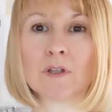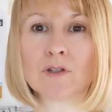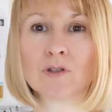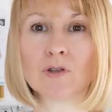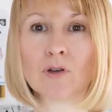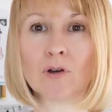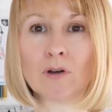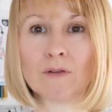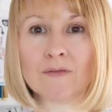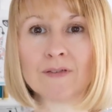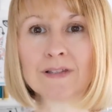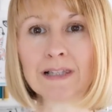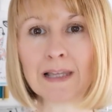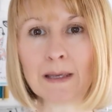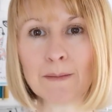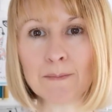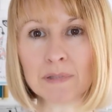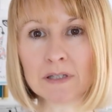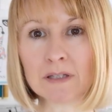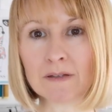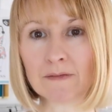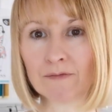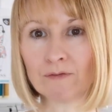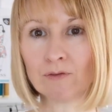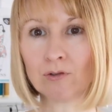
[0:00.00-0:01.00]
sort of
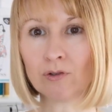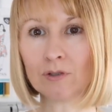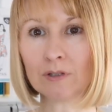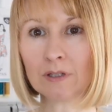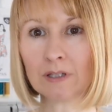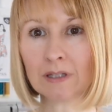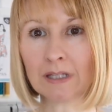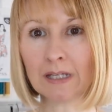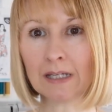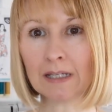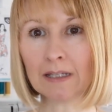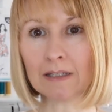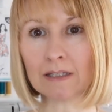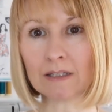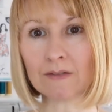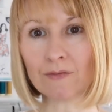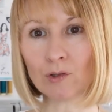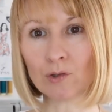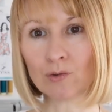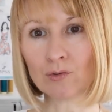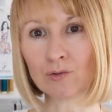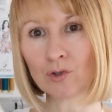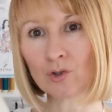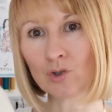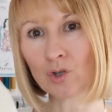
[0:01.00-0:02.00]
slips for under things,
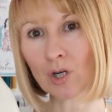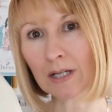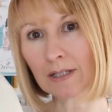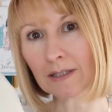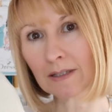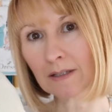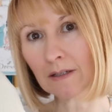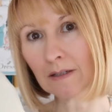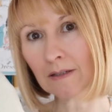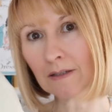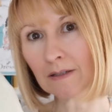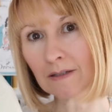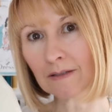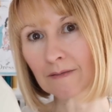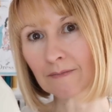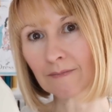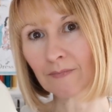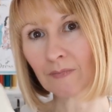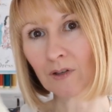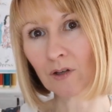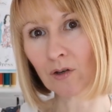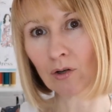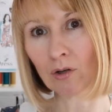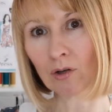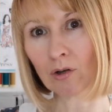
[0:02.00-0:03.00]
for under dresses
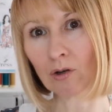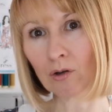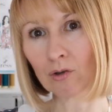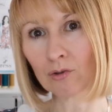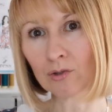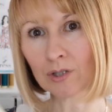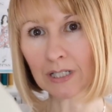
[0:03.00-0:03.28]
or